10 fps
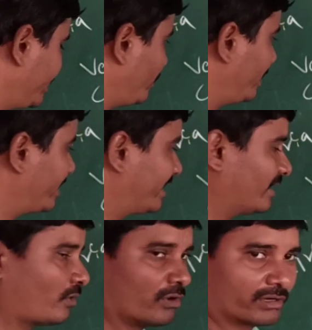
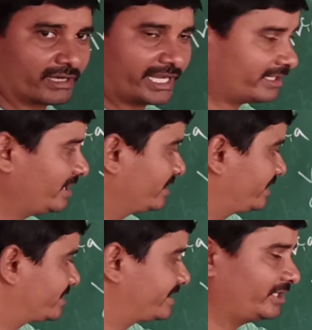ventricle contract,
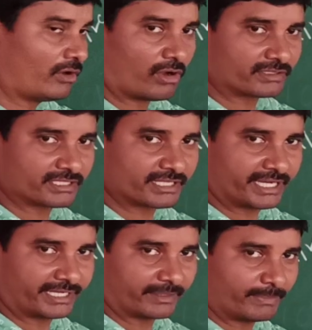this
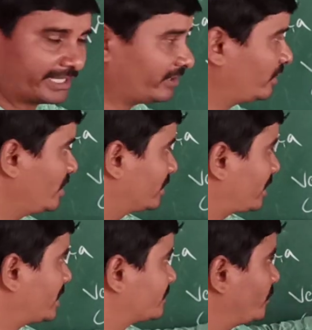deoxygenated blood
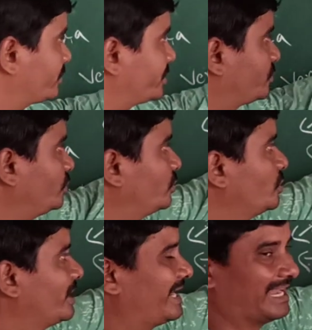transported to
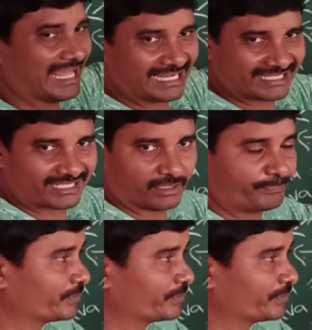lungs